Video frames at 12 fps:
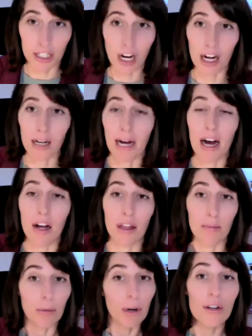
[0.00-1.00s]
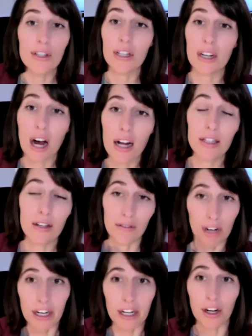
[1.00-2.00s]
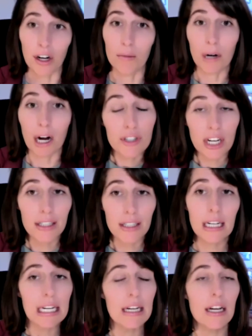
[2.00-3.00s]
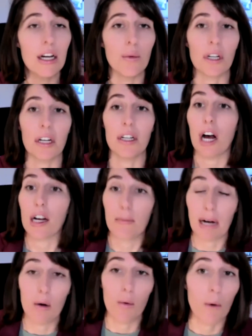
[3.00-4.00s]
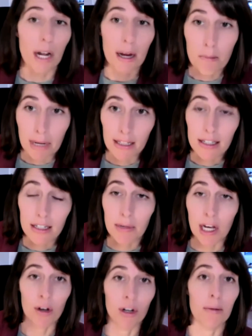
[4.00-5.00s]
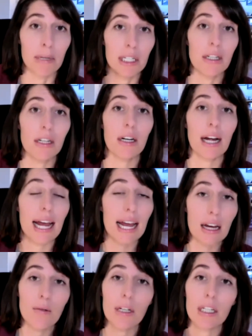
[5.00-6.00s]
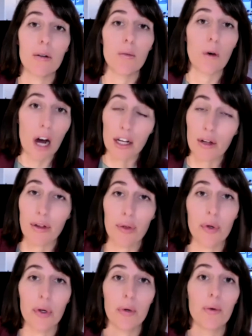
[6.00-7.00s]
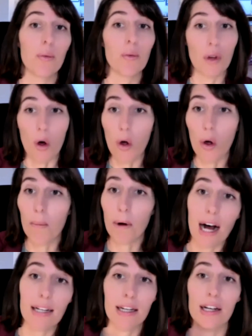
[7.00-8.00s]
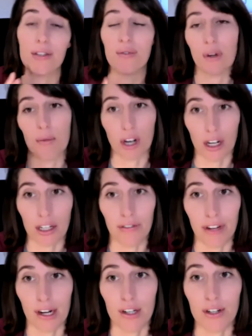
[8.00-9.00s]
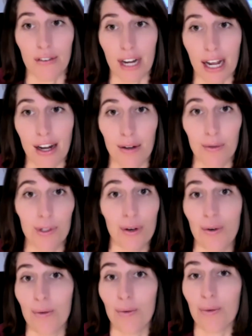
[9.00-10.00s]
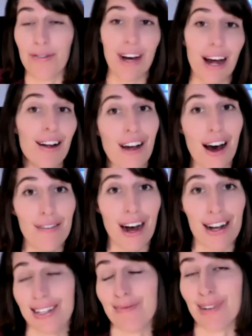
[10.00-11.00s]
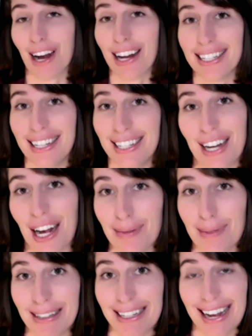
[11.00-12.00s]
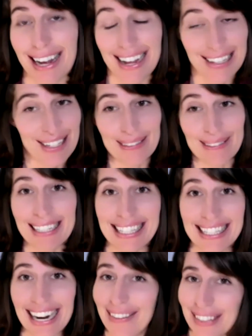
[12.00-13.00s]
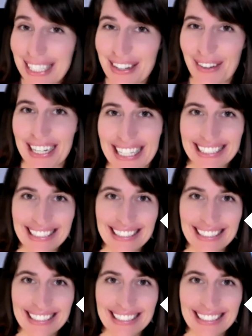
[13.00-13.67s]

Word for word: to talk about the pros and cons of running your own project we're going to talk about what it means to be owner builder and we're going to walk you through the whole process from start to finish of an ADU. so we've got a lot of awesome content to talk about today so let's dive into it